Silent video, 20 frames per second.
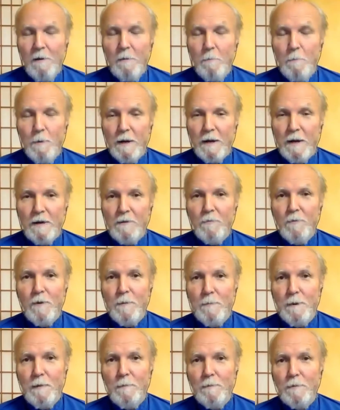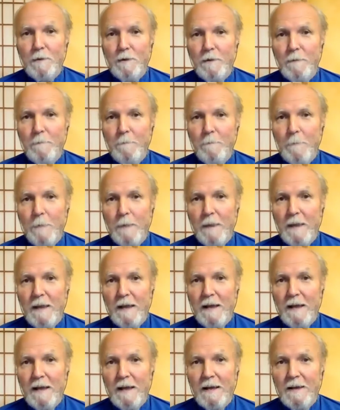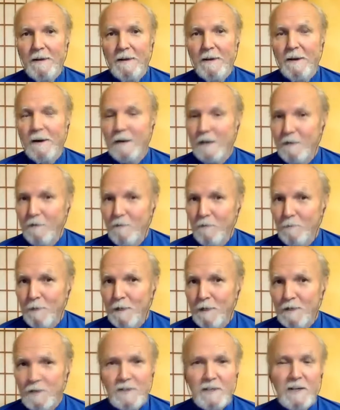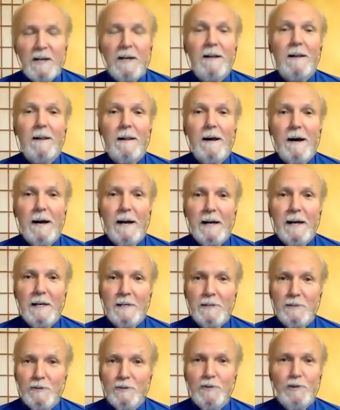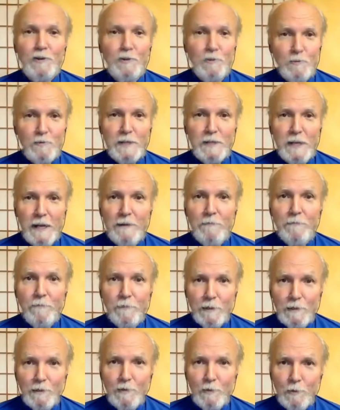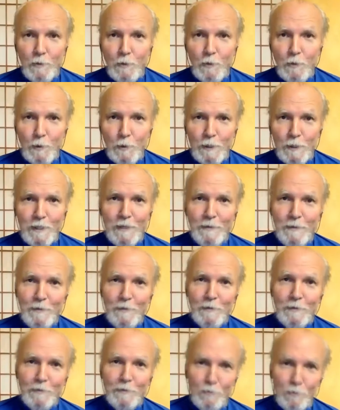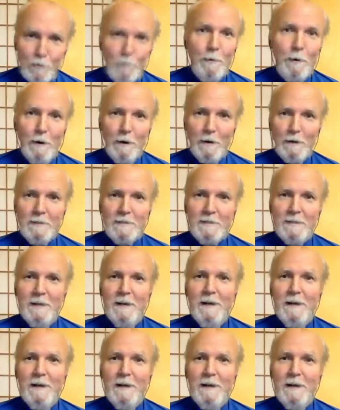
But remember, not everybody is inclined to use every tool in their toolbox.